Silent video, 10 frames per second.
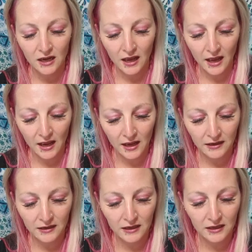
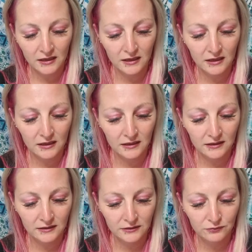And it
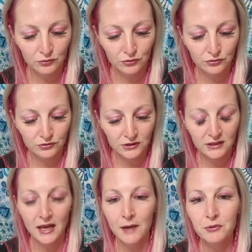is rules
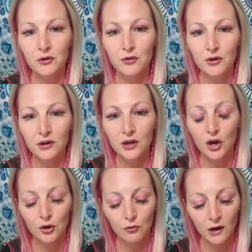Capricorn,
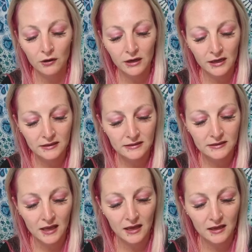Aquarius,
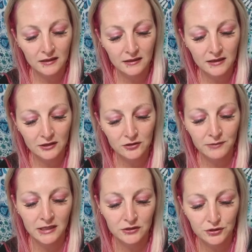and the
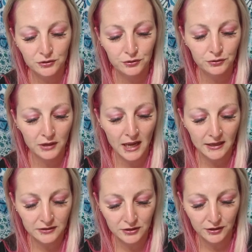detriment to
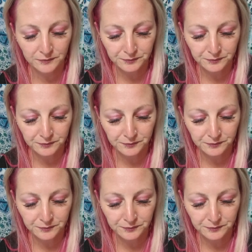Cancer.